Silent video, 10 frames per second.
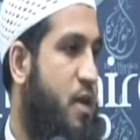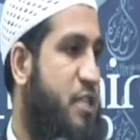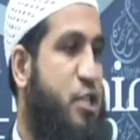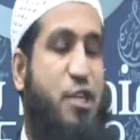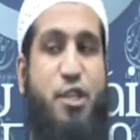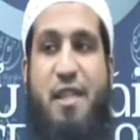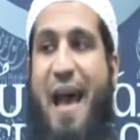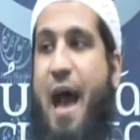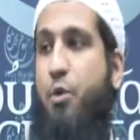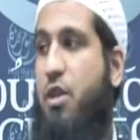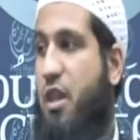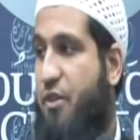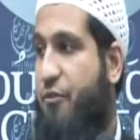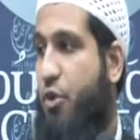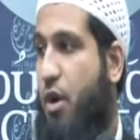such that our
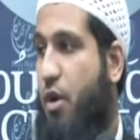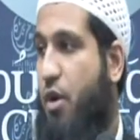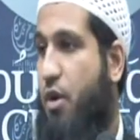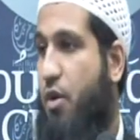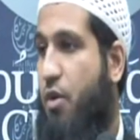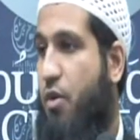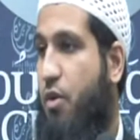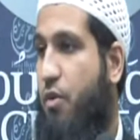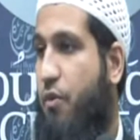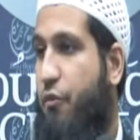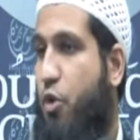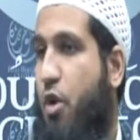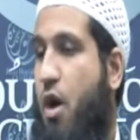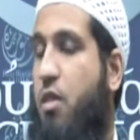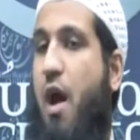love
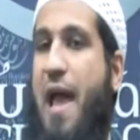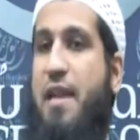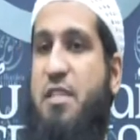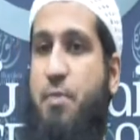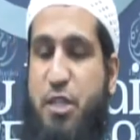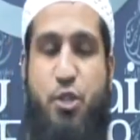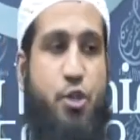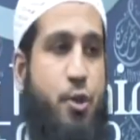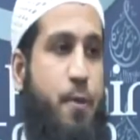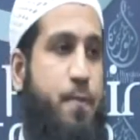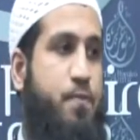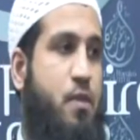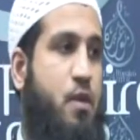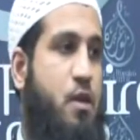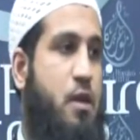for Allah and His Messenger
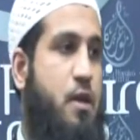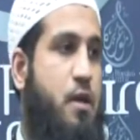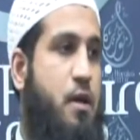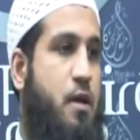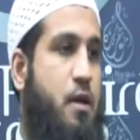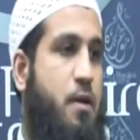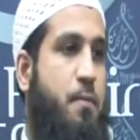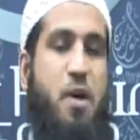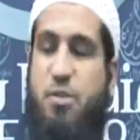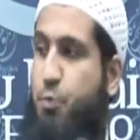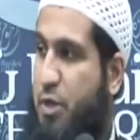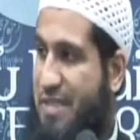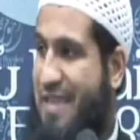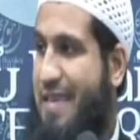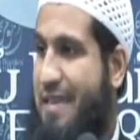must
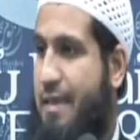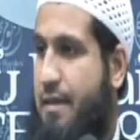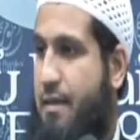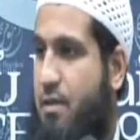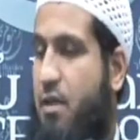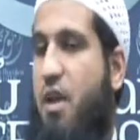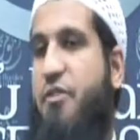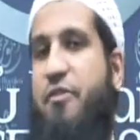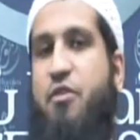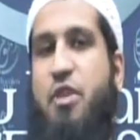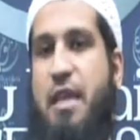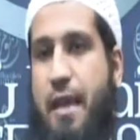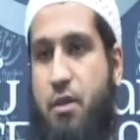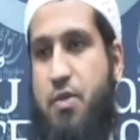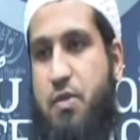precede the love of
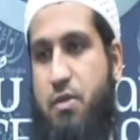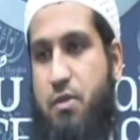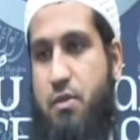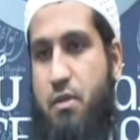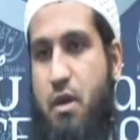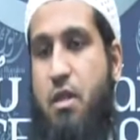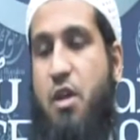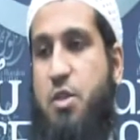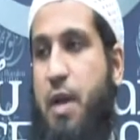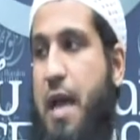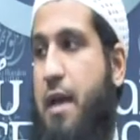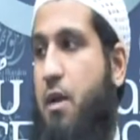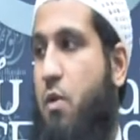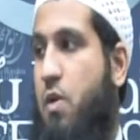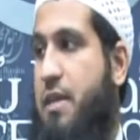everything else. Allah
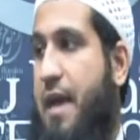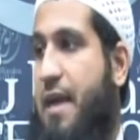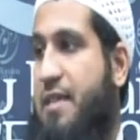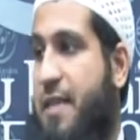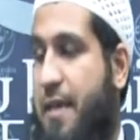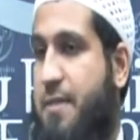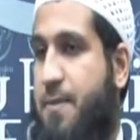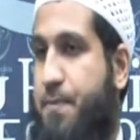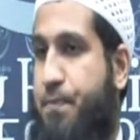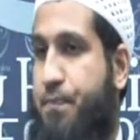subhanahu wa ta'ala says,